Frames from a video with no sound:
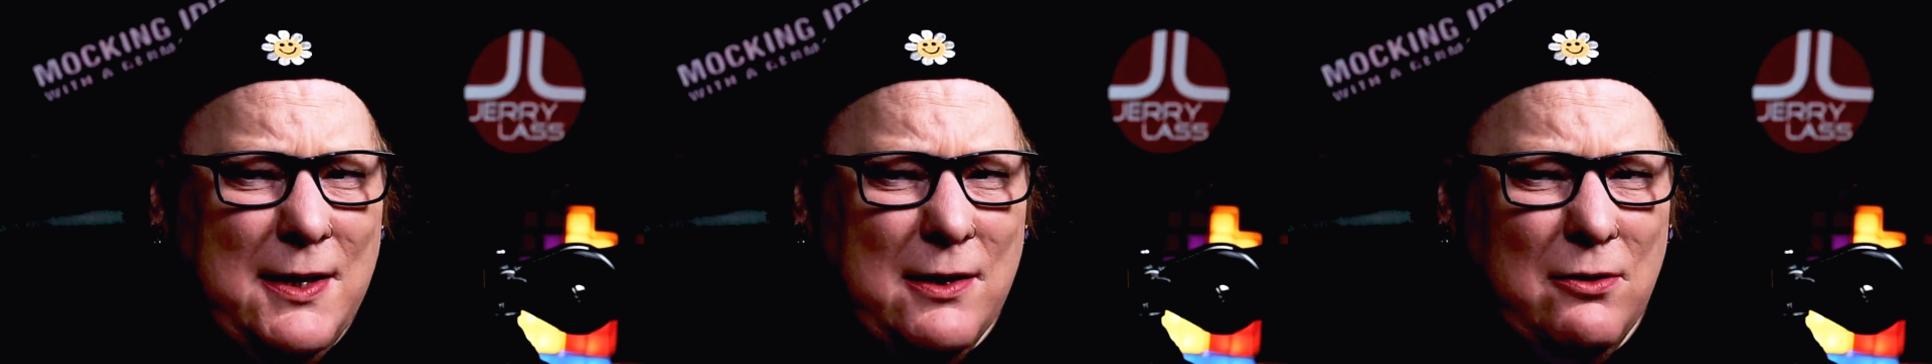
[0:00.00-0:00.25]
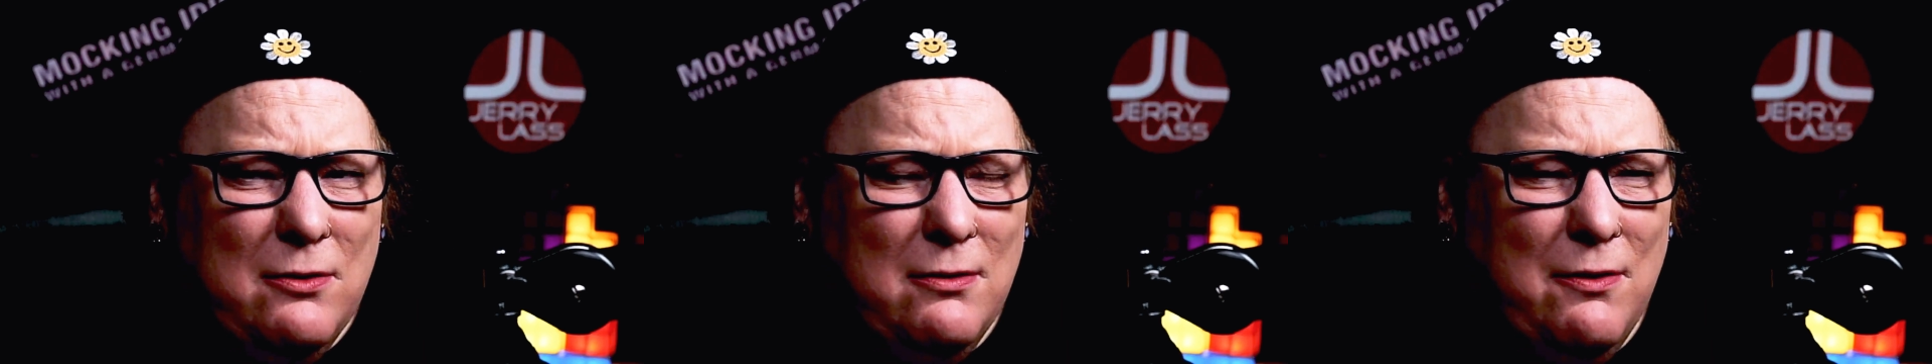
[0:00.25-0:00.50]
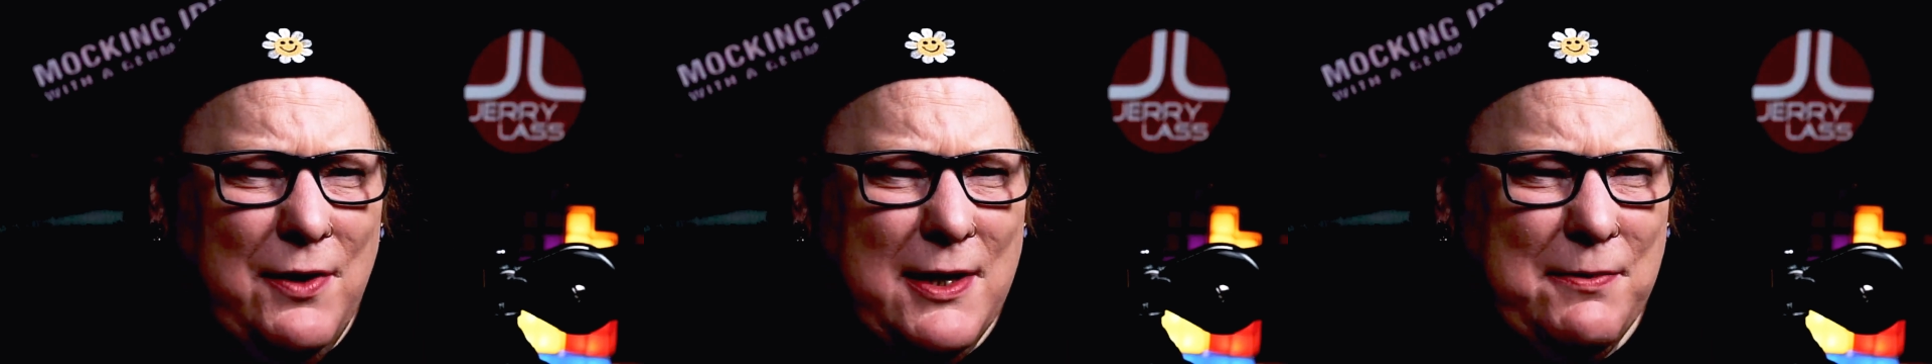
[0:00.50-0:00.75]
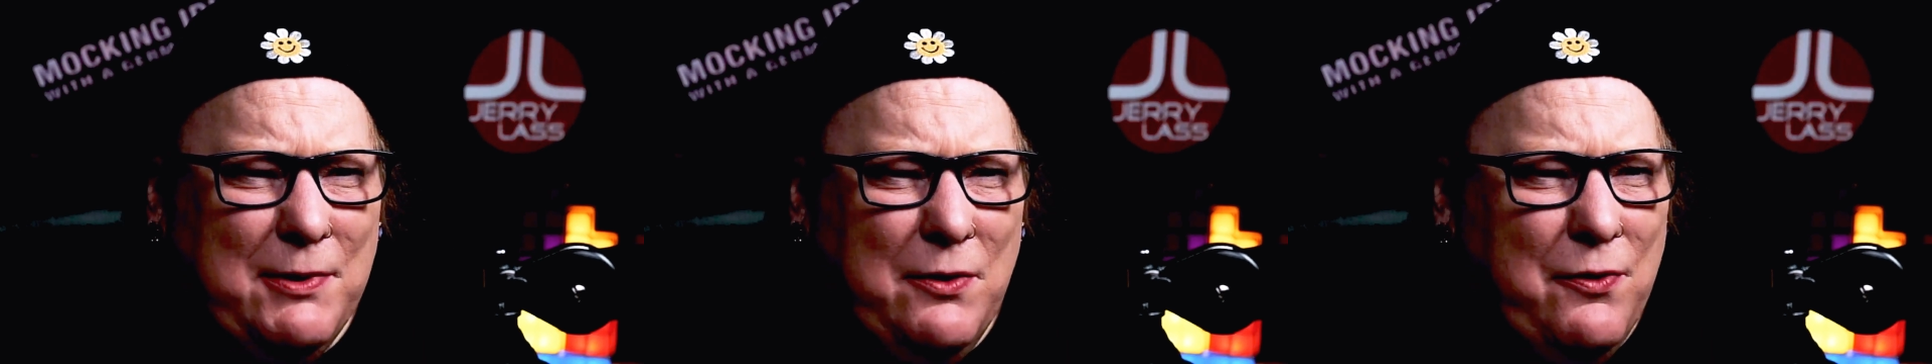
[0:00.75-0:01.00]
so
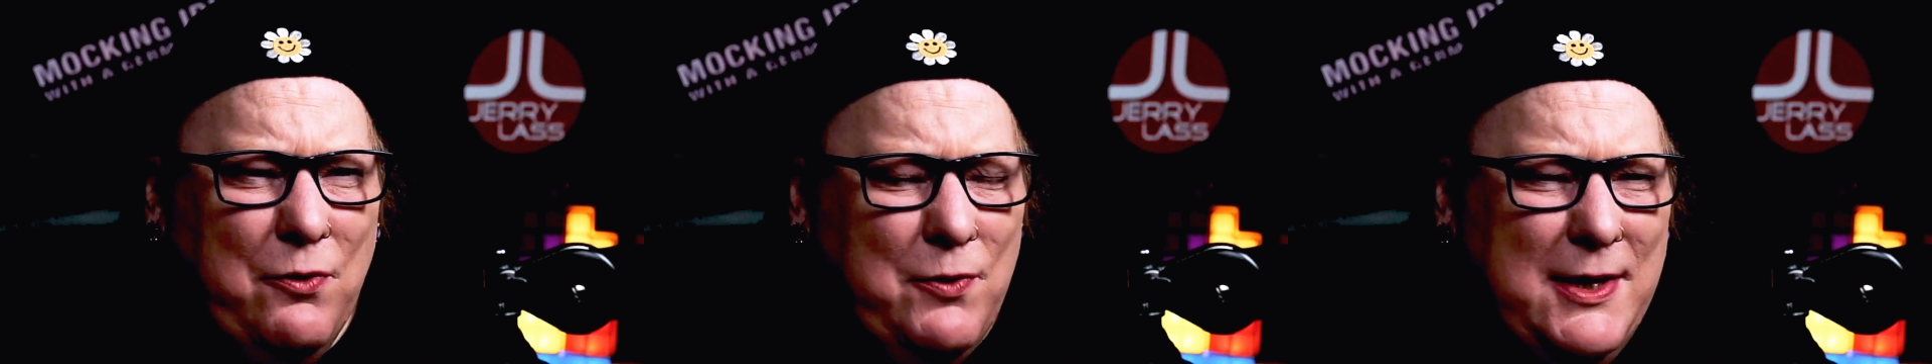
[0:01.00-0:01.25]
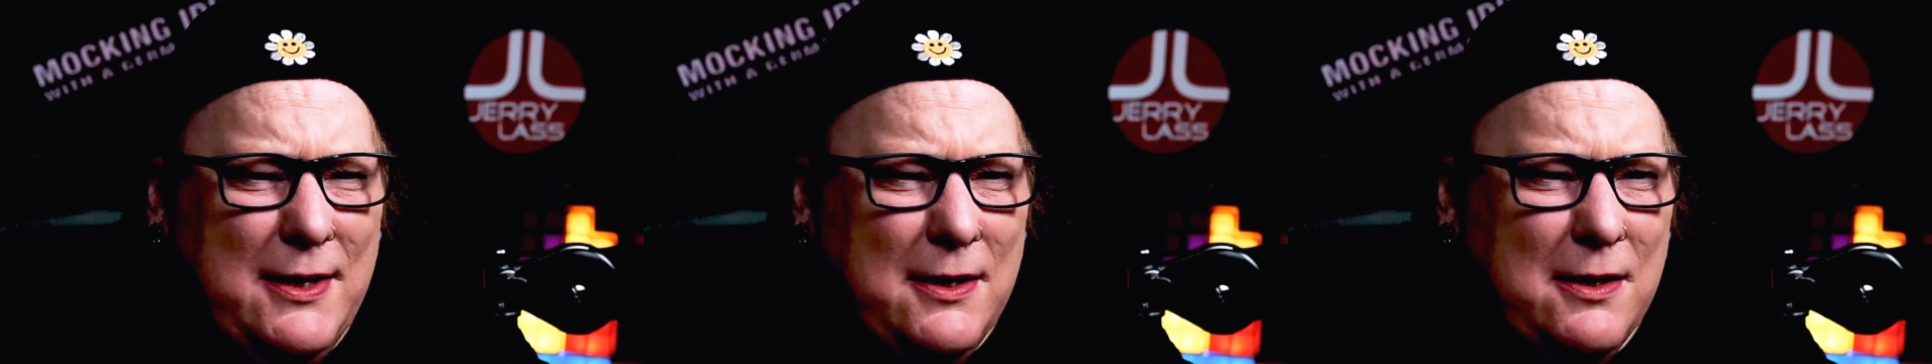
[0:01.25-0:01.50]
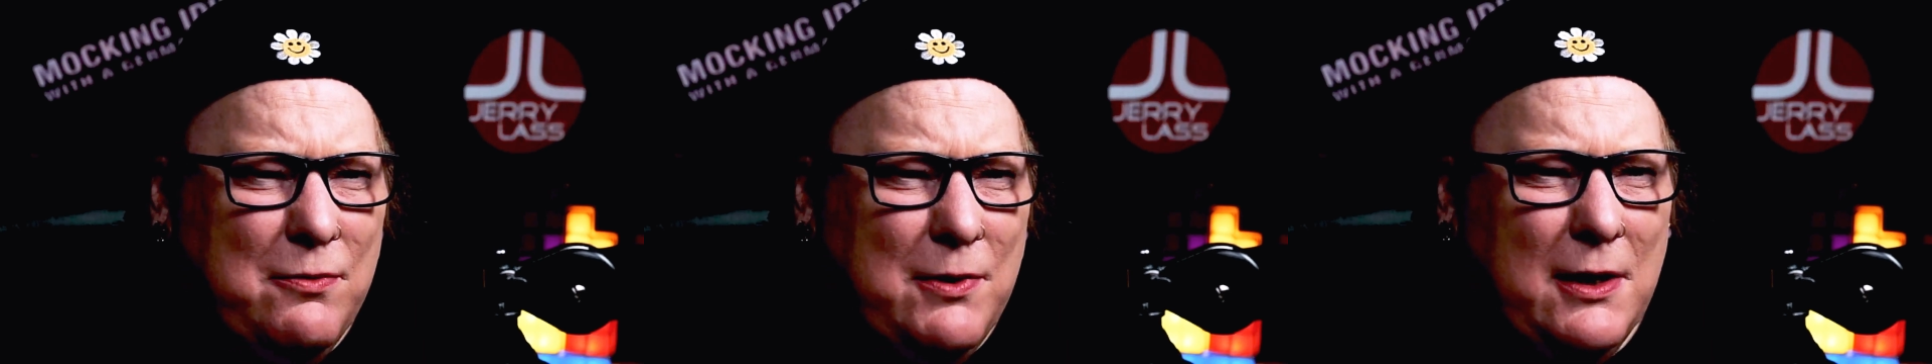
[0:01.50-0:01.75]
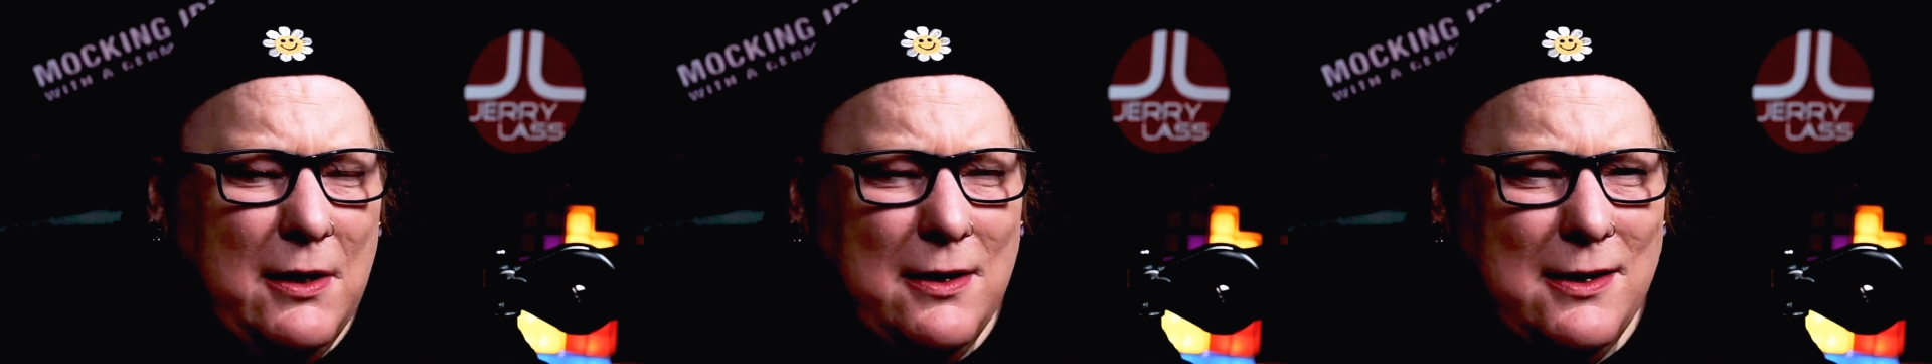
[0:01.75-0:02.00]
that's one of the reasons
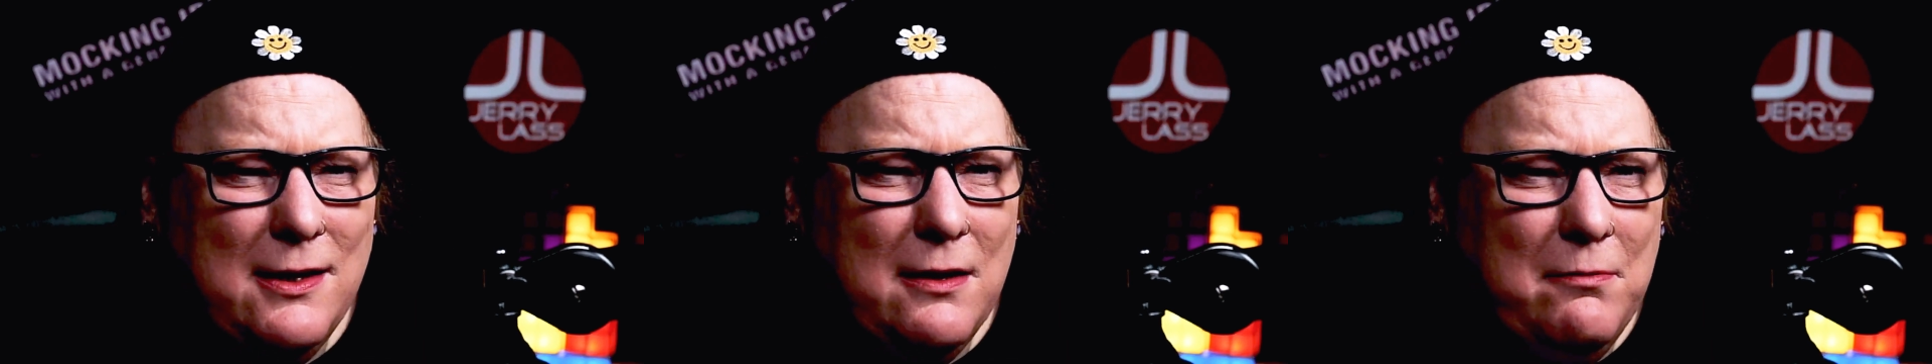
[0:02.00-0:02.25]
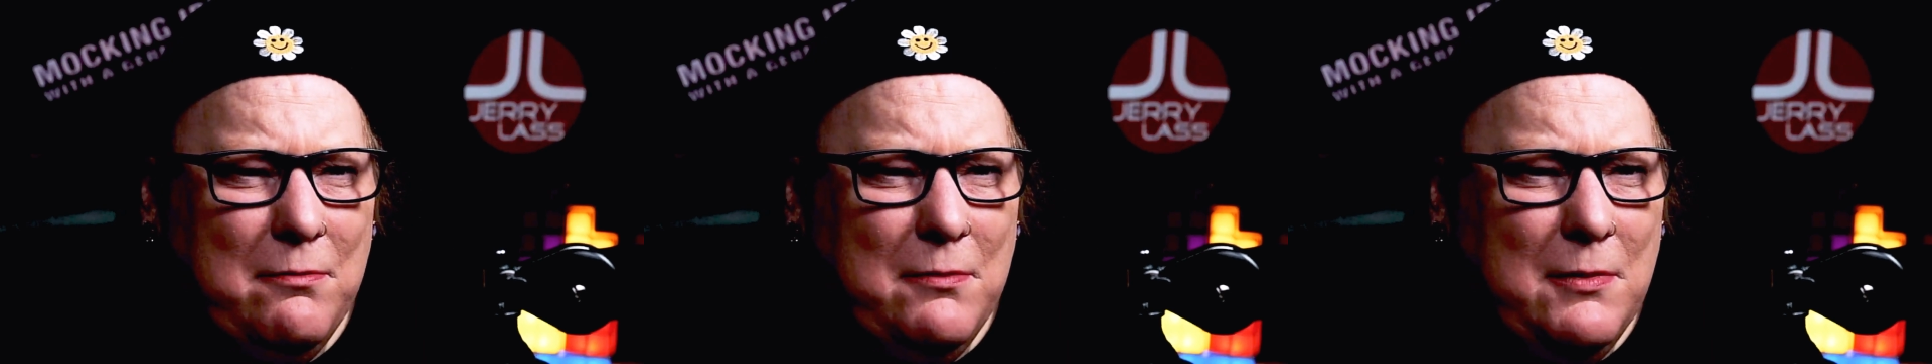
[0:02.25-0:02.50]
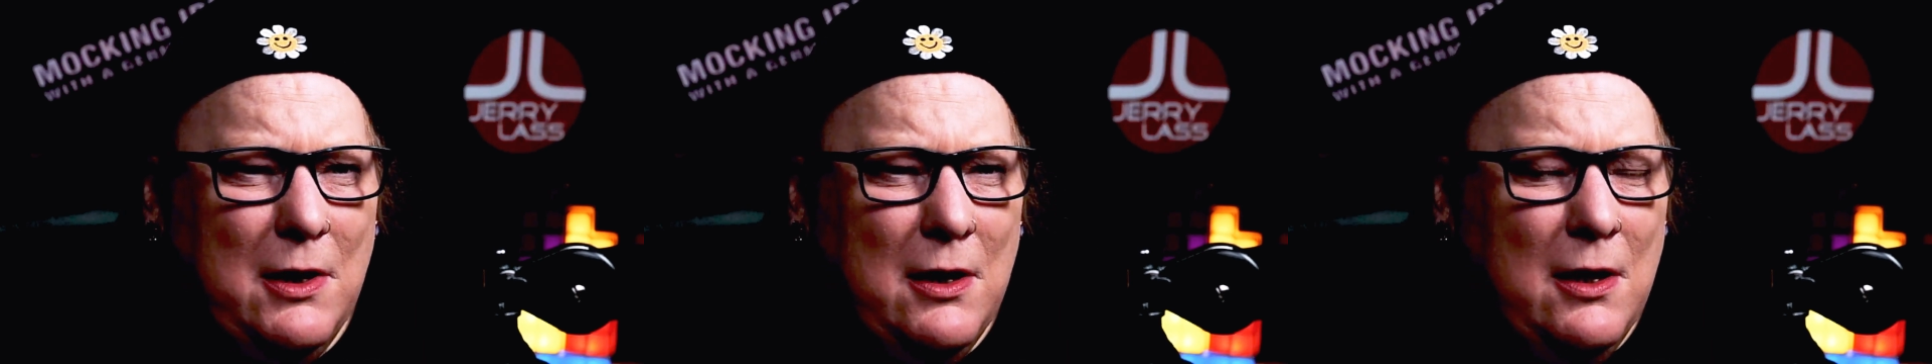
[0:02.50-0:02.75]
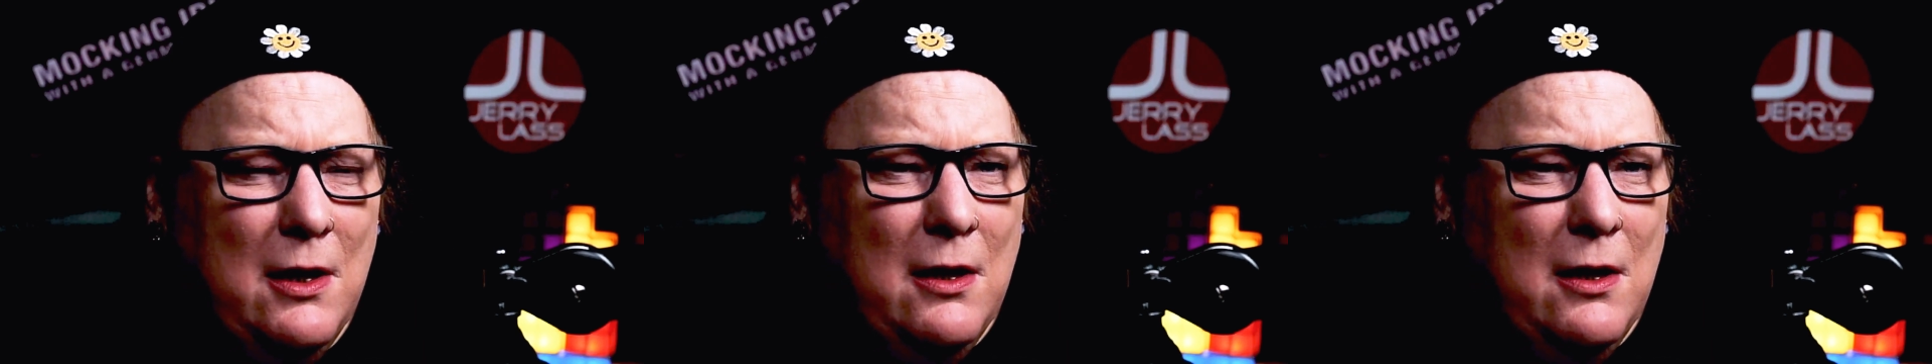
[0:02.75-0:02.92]
why some